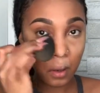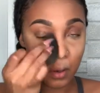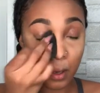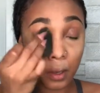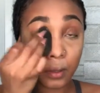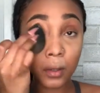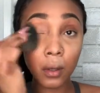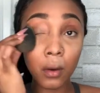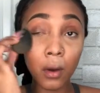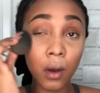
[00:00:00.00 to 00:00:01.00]
I like to
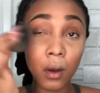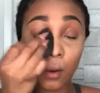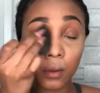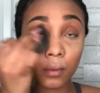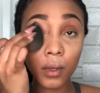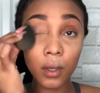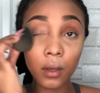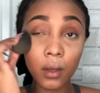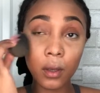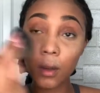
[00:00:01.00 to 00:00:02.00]
go all the way
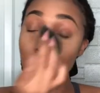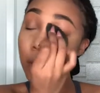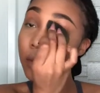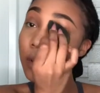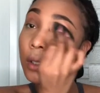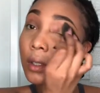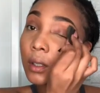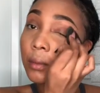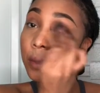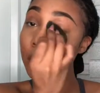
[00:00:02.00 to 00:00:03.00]
up over
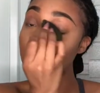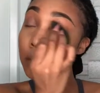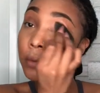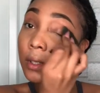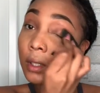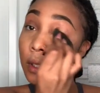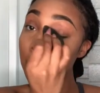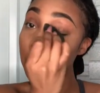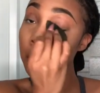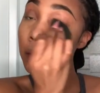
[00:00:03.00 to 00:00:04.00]
here because
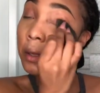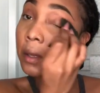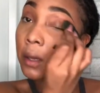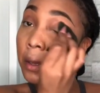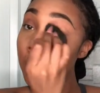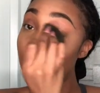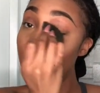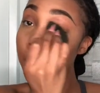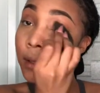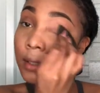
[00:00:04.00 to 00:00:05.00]
really I'm
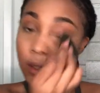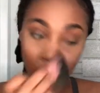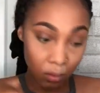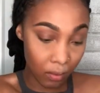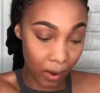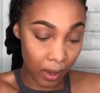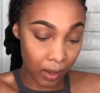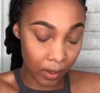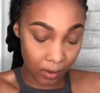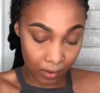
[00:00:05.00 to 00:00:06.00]
about to do
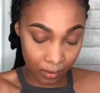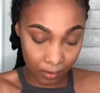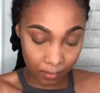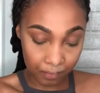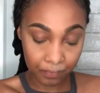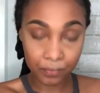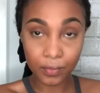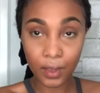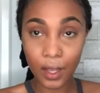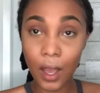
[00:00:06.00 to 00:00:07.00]
my
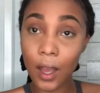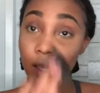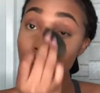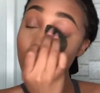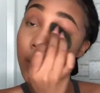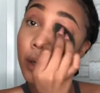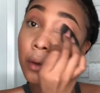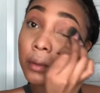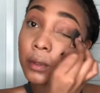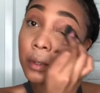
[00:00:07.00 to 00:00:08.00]

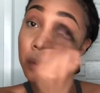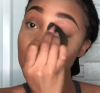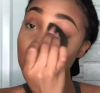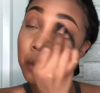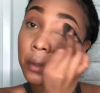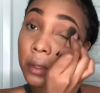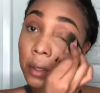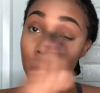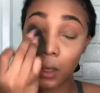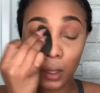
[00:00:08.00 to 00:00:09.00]
eyeshadow too,
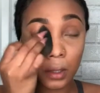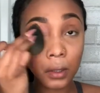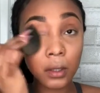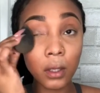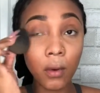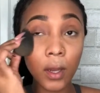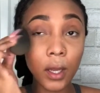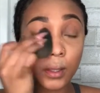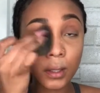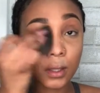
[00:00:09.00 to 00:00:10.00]
so I
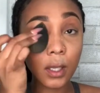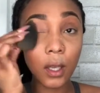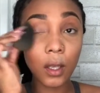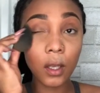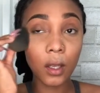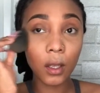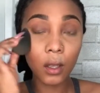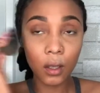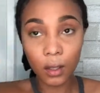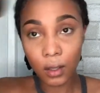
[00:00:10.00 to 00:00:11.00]
like to take it
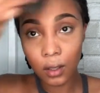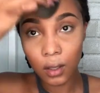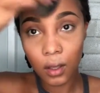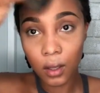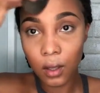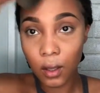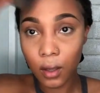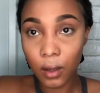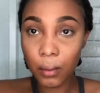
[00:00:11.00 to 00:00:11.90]
and